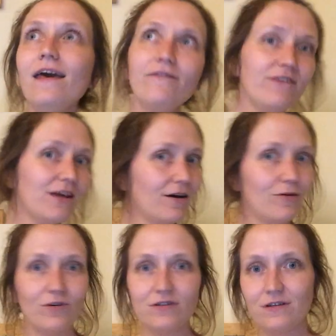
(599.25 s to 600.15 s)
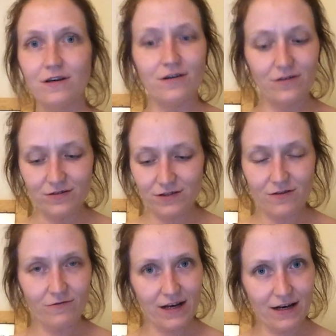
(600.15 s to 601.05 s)
If you don't want to use
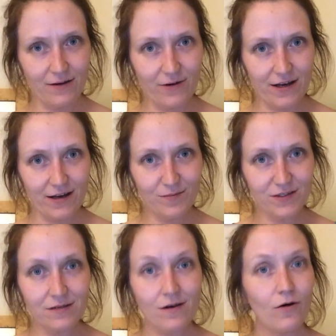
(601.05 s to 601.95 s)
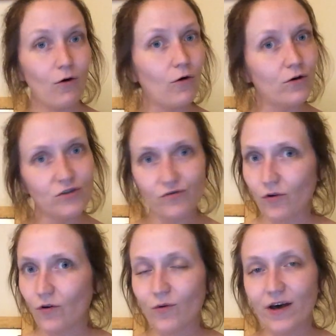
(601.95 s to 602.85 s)
wriggly worms or draw